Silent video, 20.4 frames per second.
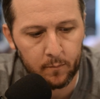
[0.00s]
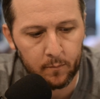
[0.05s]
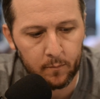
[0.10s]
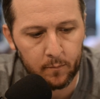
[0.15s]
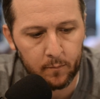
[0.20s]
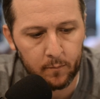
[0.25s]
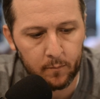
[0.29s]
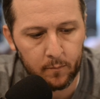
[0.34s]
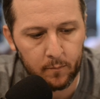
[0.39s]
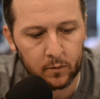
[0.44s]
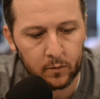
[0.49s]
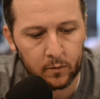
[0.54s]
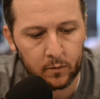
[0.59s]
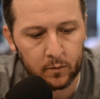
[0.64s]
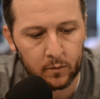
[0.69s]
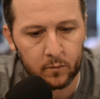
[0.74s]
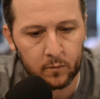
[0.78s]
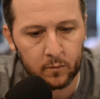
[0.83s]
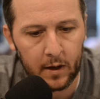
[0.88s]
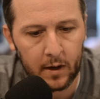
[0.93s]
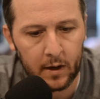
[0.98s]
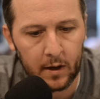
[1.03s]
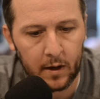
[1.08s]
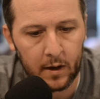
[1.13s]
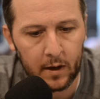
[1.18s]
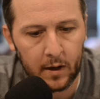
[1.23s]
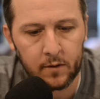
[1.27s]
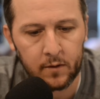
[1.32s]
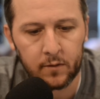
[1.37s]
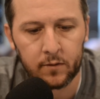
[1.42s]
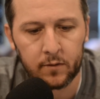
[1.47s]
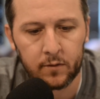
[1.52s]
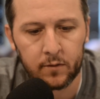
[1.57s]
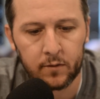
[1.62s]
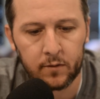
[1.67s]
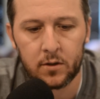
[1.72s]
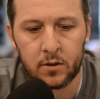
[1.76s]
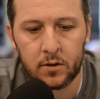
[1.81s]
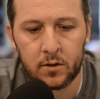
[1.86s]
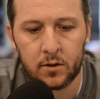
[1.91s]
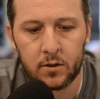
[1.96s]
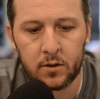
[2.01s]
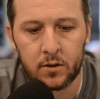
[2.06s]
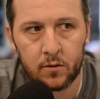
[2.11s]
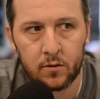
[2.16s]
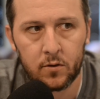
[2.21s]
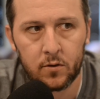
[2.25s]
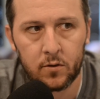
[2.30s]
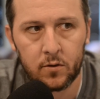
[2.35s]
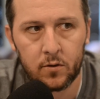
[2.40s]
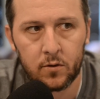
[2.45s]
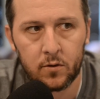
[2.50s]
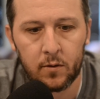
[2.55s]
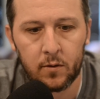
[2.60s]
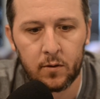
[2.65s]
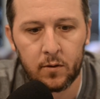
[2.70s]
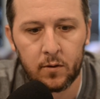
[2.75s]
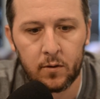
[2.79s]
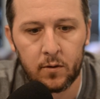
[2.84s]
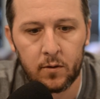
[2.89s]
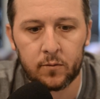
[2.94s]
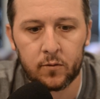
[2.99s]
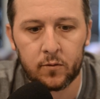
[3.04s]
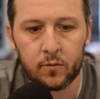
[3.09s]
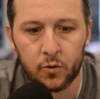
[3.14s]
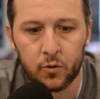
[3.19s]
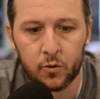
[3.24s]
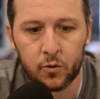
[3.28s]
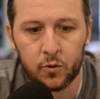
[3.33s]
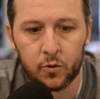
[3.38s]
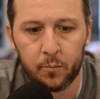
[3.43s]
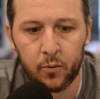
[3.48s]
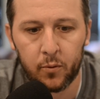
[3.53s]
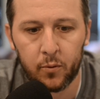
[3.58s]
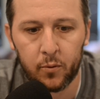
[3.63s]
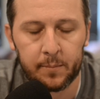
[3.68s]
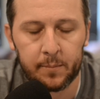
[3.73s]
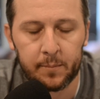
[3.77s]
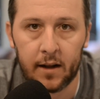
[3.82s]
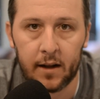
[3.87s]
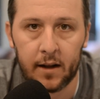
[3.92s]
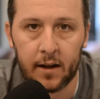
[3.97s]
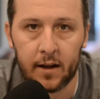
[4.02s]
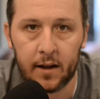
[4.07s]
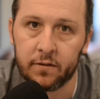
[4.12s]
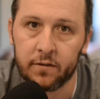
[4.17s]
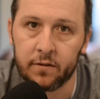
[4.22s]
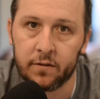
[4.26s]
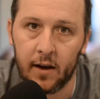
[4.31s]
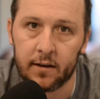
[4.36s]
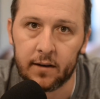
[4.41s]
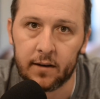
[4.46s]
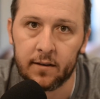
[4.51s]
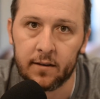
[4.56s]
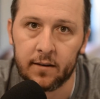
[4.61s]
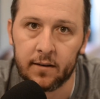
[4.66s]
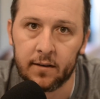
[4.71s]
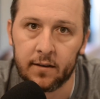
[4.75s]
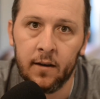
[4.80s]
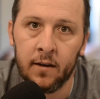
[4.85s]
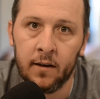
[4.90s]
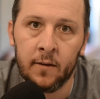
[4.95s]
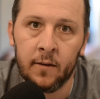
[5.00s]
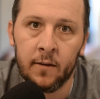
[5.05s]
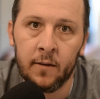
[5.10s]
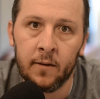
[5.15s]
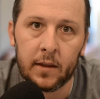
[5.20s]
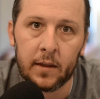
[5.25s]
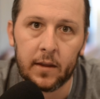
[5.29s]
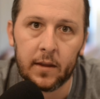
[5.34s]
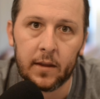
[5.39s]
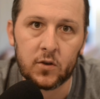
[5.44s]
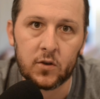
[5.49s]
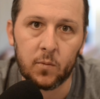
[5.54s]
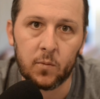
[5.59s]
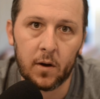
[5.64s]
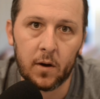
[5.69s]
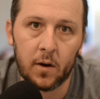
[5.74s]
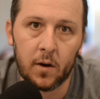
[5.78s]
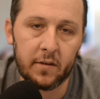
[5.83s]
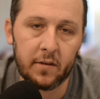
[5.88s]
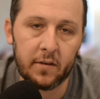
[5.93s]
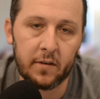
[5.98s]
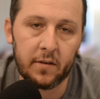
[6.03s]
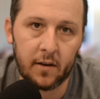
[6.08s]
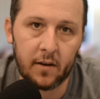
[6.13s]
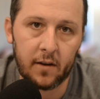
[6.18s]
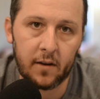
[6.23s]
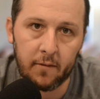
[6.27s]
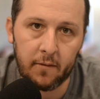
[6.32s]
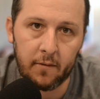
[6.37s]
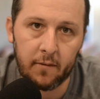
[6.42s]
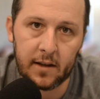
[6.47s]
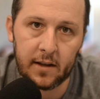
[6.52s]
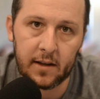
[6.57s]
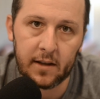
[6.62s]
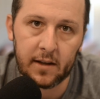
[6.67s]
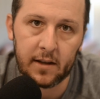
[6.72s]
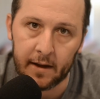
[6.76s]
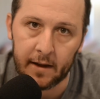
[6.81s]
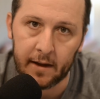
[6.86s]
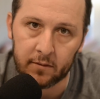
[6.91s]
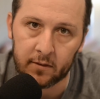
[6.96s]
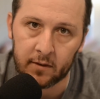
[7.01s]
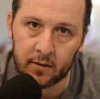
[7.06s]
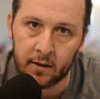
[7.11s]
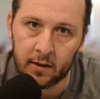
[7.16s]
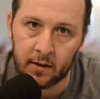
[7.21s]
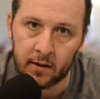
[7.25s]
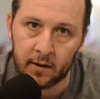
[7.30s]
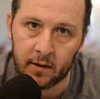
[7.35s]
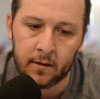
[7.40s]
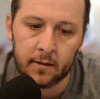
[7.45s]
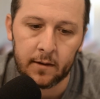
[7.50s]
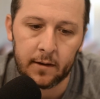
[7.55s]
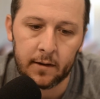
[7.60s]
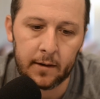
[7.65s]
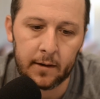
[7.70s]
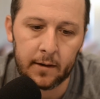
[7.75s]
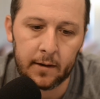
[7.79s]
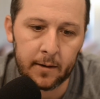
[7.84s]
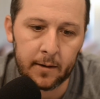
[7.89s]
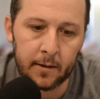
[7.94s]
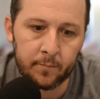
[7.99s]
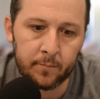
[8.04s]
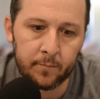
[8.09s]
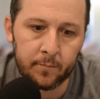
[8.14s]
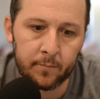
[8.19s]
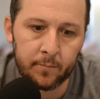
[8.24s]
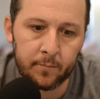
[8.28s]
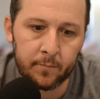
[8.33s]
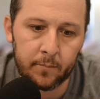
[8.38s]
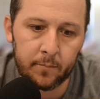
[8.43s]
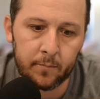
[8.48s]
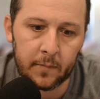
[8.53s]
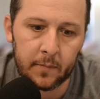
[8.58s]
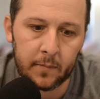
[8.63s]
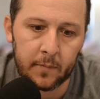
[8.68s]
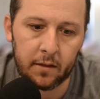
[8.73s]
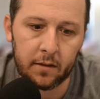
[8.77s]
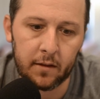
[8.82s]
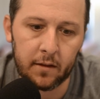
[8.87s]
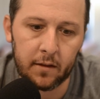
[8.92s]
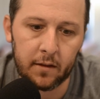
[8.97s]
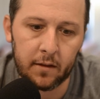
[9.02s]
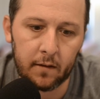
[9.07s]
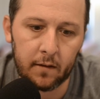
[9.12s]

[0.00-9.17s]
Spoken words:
so, how does truth pragmatically affect each one of us in our everyday lives? I think